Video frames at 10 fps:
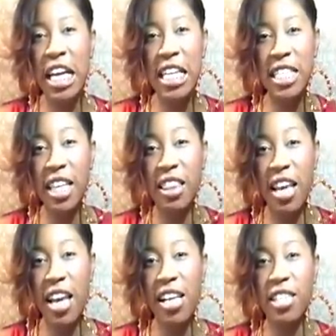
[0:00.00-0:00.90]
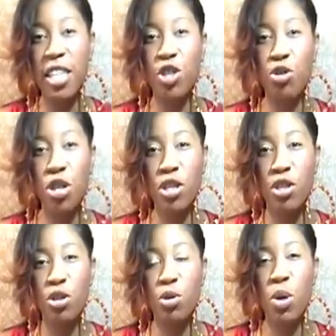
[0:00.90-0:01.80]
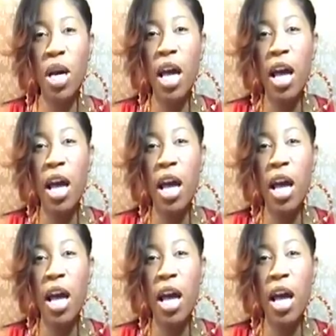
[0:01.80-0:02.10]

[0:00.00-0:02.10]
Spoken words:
easy things that you can do